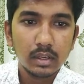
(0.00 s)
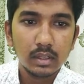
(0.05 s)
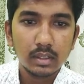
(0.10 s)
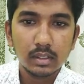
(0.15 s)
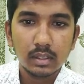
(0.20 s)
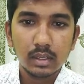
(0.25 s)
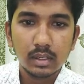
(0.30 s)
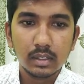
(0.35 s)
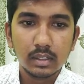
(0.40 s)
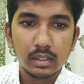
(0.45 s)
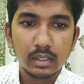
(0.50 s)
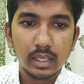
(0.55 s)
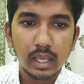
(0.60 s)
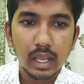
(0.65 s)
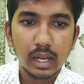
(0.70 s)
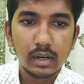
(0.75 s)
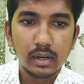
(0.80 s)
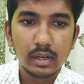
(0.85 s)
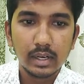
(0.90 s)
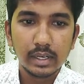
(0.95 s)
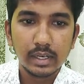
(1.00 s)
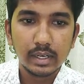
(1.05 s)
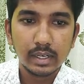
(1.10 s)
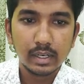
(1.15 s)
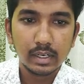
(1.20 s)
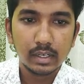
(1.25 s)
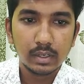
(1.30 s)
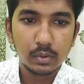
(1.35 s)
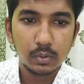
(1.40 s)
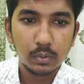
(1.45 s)
then
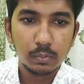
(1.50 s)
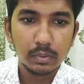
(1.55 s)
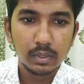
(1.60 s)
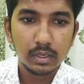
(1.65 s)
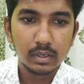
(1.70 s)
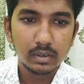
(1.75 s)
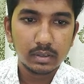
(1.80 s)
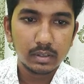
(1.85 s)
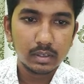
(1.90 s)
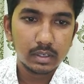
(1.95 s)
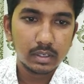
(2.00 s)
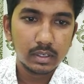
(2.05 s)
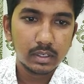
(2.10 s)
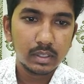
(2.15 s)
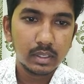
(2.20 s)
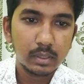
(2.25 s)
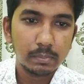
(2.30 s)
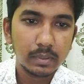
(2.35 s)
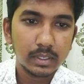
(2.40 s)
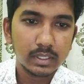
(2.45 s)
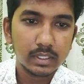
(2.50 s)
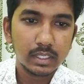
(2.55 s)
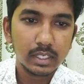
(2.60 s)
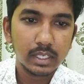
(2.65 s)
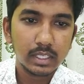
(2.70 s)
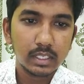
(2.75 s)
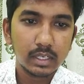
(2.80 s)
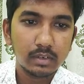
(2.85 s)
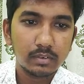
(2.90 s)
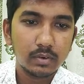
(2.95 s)
calculated the
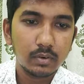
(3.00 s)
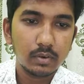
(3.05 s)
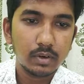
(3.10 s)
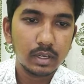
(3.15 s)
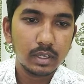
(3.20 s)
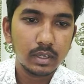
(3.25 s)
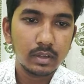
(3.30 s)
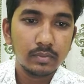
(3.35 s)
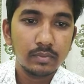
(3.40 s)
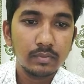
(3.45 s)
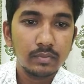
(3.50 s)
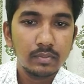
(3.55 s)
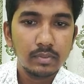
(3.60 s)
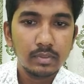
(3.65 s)
percentage of holding,